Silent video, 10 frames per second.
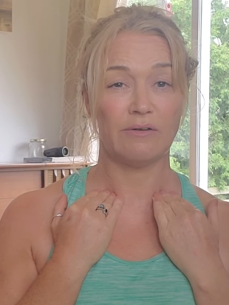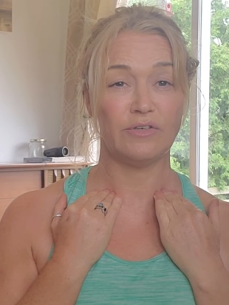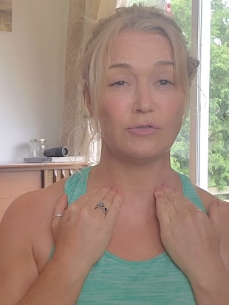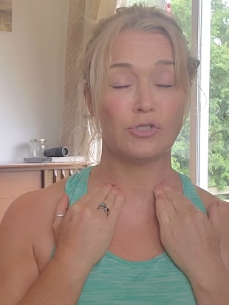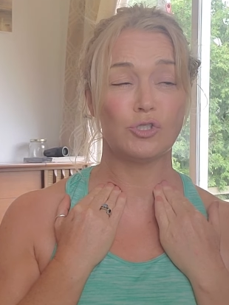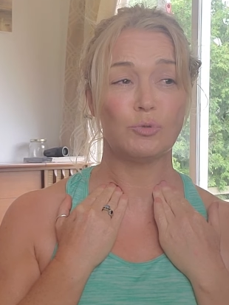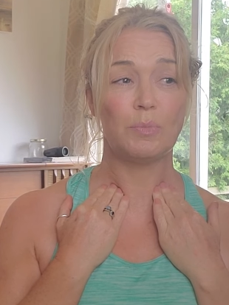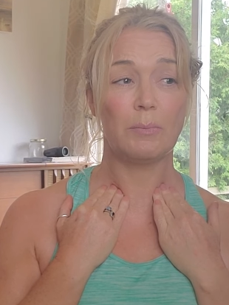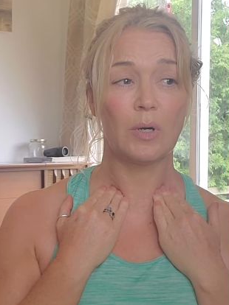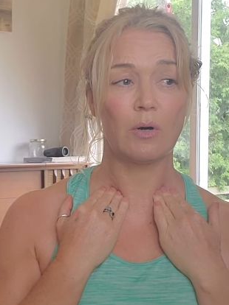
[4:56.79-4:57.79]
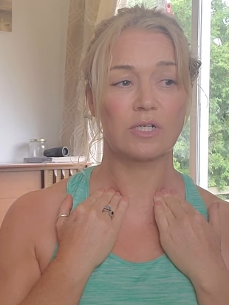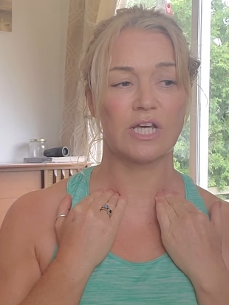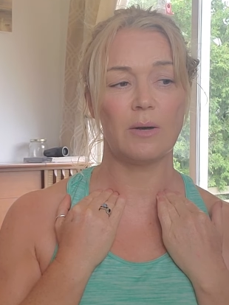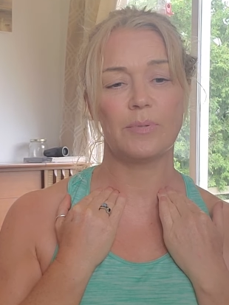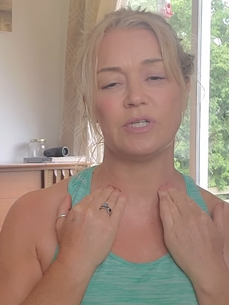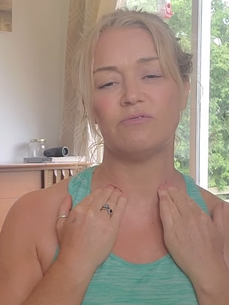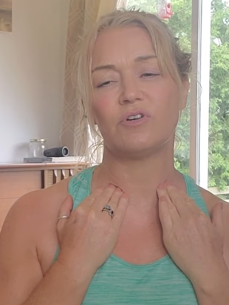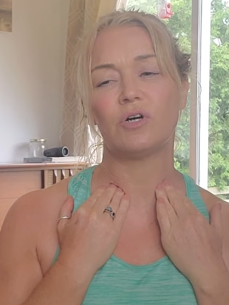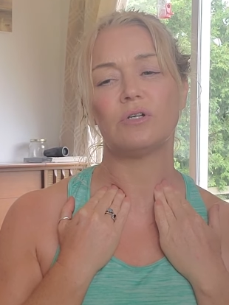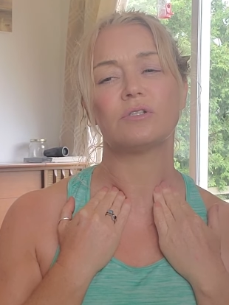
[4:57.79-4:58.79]
If you're super blocked up and you've
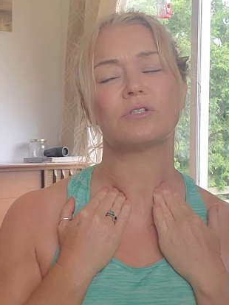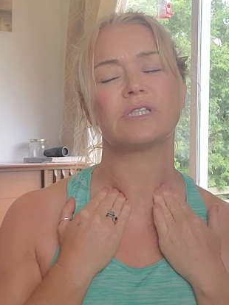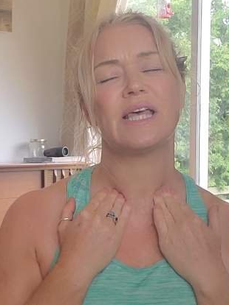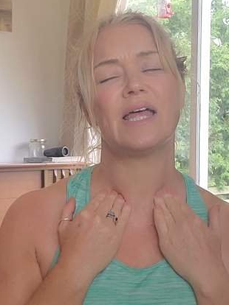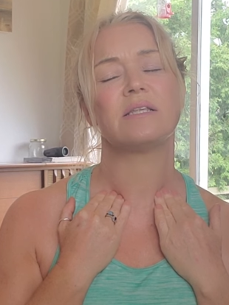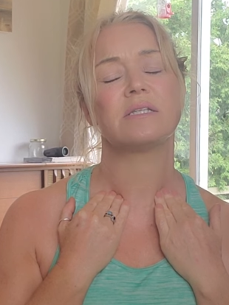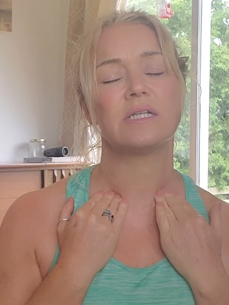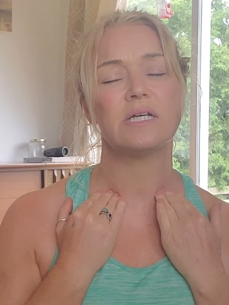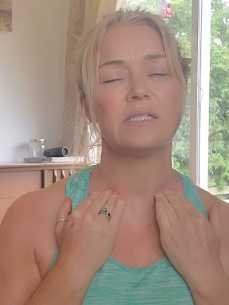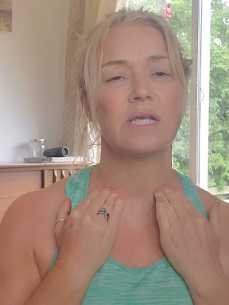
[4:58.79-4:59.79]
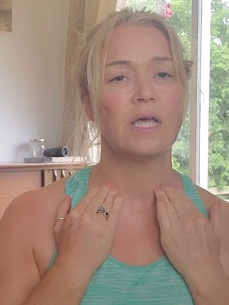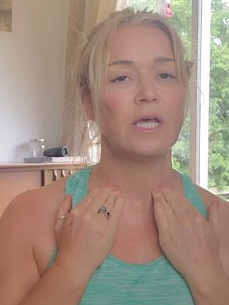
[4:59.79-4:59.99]
got tenderness,